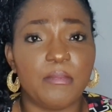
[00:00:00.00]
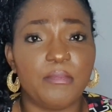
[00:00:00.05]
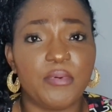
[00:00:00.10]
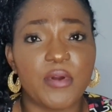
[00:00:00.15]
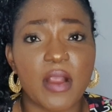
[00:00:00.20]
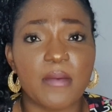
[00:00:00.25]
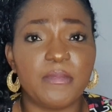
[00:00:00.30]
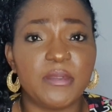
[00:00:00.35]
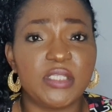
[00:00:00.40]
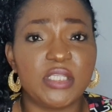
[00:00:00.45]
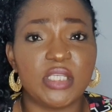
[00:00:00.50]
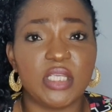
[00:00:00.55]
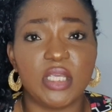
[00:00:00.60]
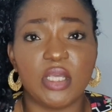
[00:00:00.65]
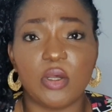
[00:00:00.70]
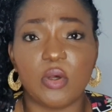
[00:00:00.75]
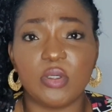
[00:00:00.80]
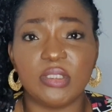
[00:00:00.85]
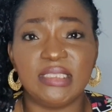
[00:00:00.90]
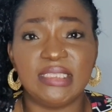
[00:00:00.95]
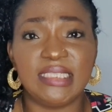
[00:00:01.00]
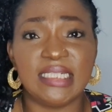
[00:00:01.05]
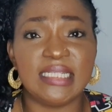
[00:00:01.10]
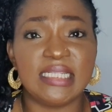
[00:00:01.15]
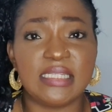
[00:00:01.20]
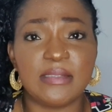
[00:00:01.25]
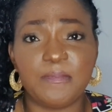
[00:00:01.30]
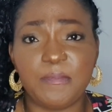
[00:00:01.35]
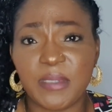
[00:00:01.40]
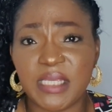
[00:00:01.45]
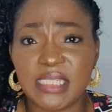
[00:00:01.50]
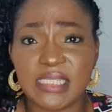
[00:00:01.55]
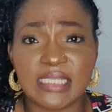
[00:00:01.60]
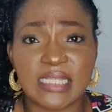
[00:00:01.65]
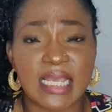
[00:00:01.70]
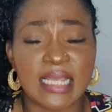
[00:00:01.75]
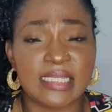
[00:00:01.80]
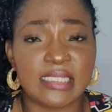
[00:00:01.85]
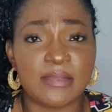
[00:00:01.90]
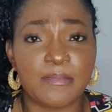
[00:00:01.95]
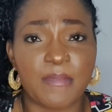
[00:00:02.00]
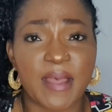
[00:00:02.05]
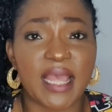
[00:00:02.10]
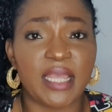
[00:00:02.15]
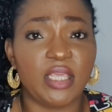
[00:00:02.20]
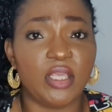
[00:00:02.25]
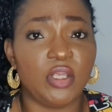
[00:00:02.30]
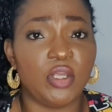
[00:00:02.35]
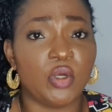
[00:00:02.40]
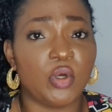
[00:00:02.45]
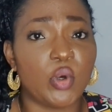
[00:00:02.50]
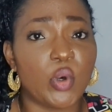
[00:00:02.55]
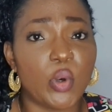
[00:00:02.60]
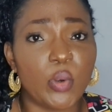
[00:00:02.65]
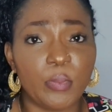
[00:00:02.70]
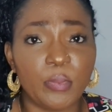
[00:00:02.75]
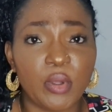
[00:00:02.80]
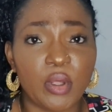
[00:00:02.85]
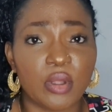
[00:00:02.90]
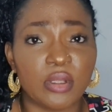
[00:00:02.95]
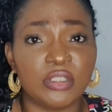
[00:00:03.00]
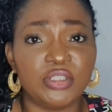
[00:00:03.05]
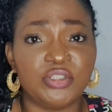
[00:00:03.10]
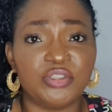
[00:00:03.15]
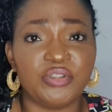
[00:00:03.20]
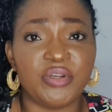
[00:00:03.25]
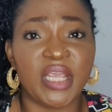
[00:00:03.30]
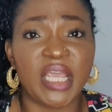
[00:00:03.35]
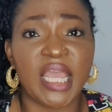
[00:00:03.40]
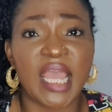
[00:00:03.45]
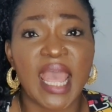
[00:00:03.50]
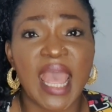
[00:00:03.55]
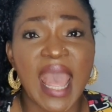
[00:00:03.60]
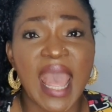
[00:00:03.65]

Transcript: property or this business back in your own country